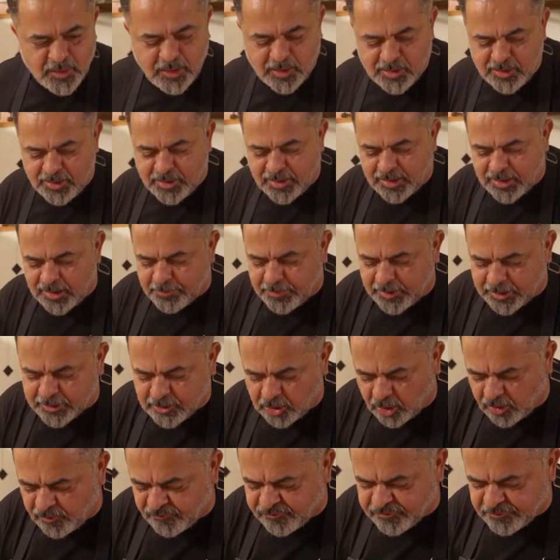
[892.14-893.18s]
a little bit
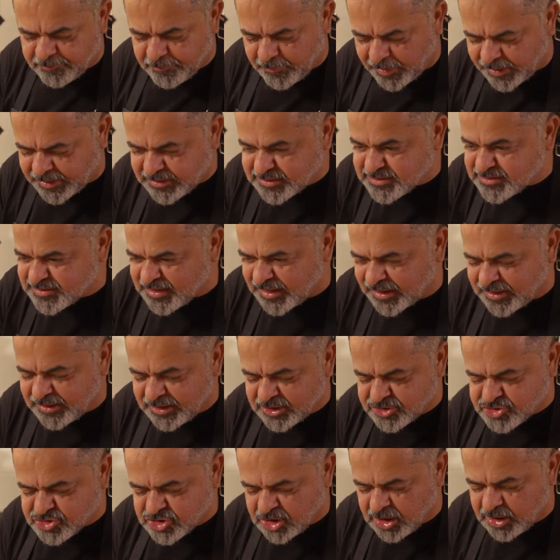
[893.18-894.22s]
of my
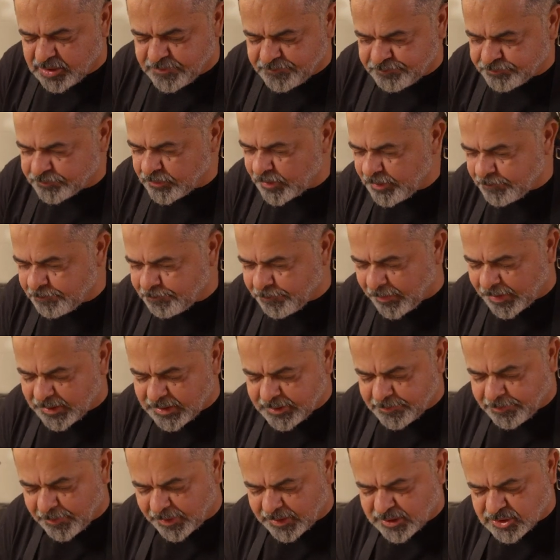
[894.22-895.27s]
signature
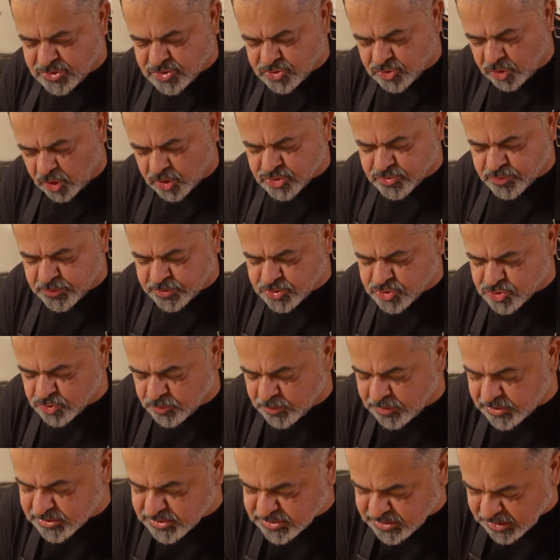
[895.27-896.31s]
peri-peri sauce, which you
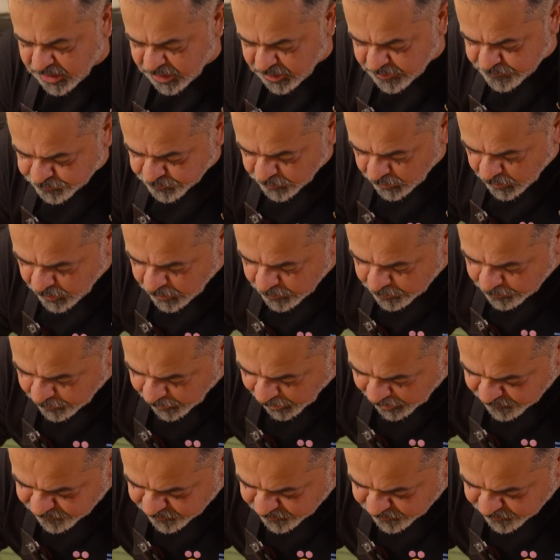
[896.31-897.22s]
will see my